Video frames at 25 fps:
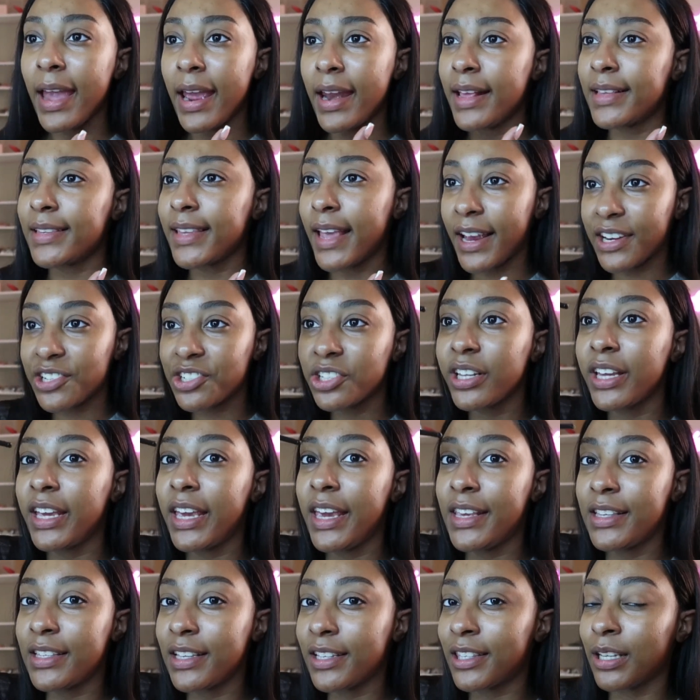and it's actually
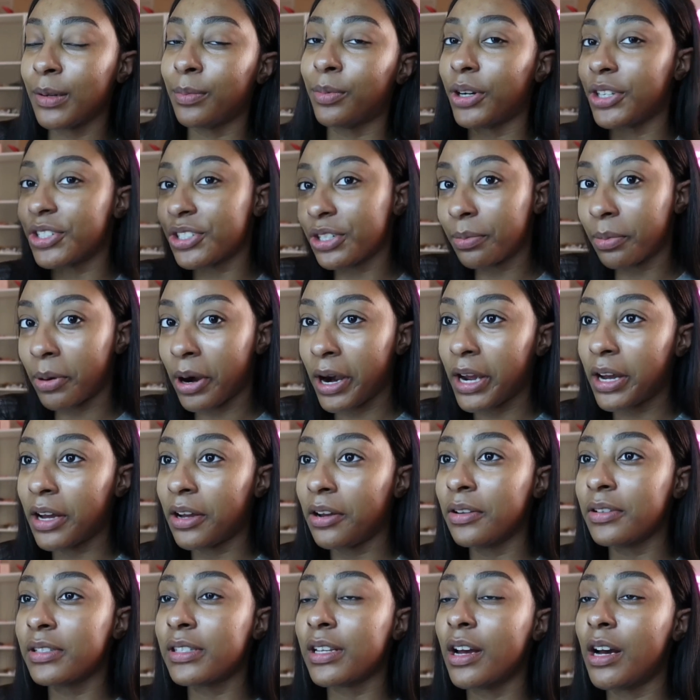easy to brush the
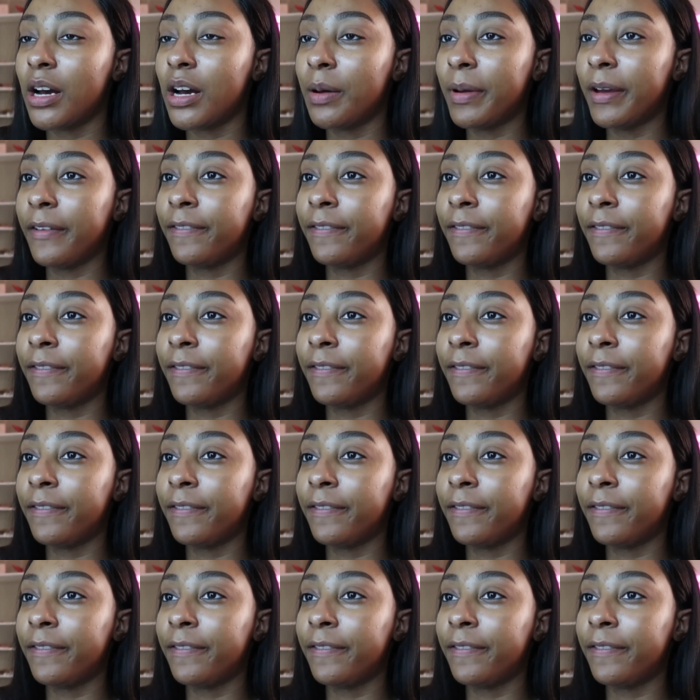brows um,